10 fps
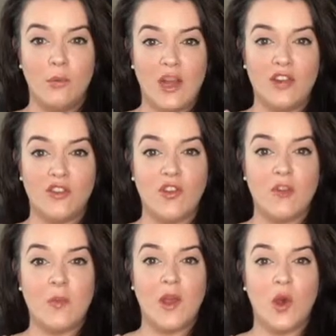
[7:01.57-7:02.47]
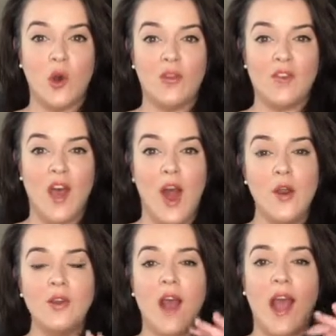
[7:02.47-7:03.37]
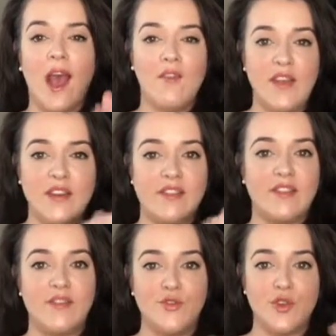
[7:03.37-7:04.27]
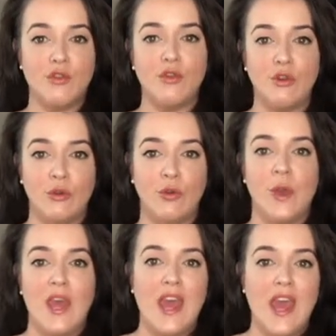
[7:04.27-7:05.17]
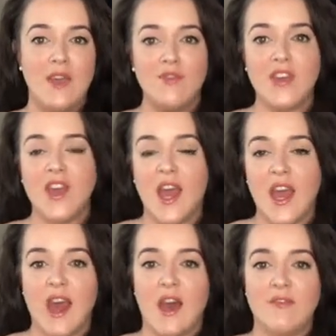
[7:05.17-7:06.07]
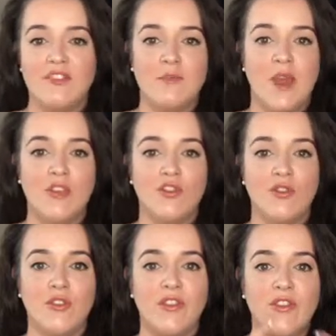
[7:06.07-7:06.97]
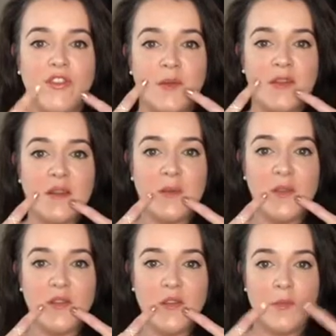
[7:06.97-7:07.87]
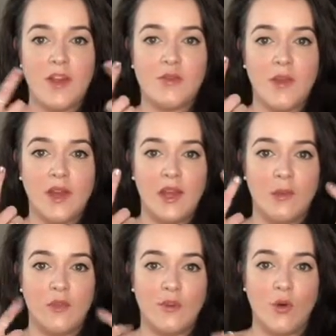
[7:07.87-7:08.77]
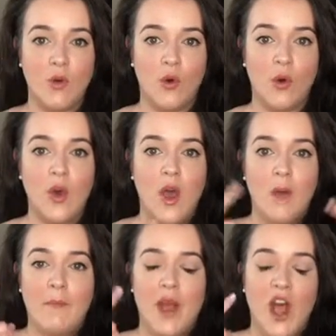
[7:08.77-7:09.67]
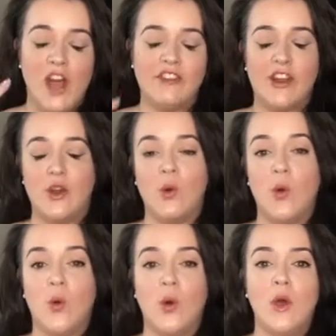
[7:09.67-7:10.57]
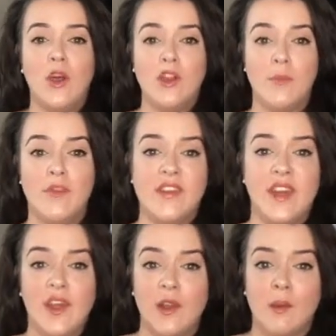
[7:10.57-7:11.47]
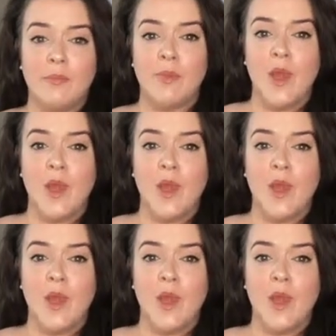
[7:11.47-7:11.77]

blushes because I don't like having to sift through everything I have to make sure that there's going to be something that's going to match my lips or my eyeshadow or the particular